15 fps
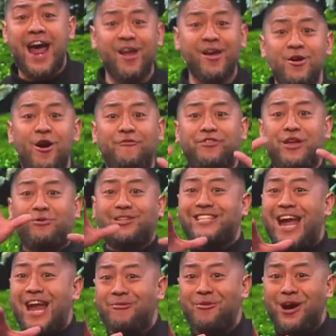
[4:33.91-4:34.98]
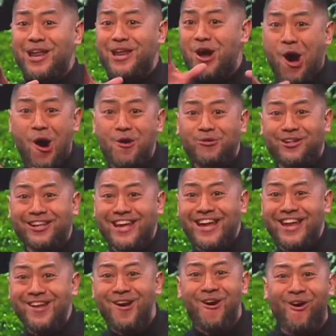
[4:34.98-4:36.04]
I don't know if there was anyone in
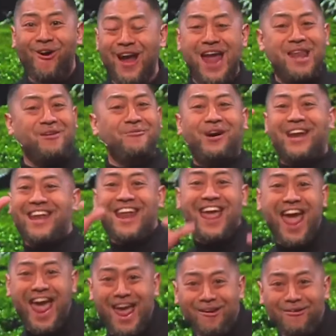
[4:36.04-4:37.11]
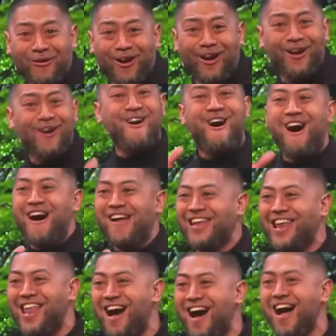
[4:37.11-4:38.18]
Oakland or anyone in Hayward or
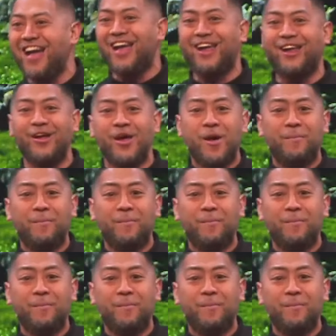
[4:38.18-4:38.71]
online,